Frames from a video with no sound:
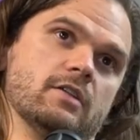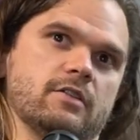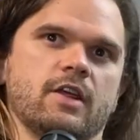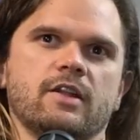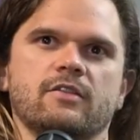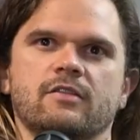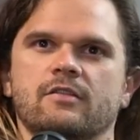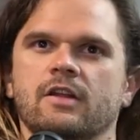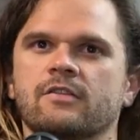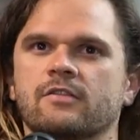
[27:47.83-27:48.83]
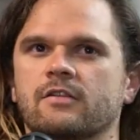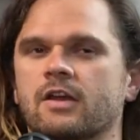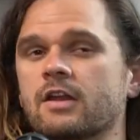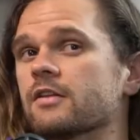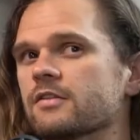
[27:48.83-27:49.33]
that's
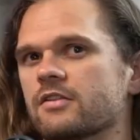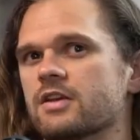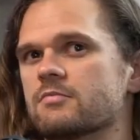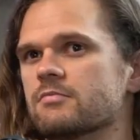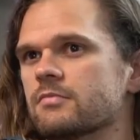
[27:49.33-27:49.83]
kind of the same.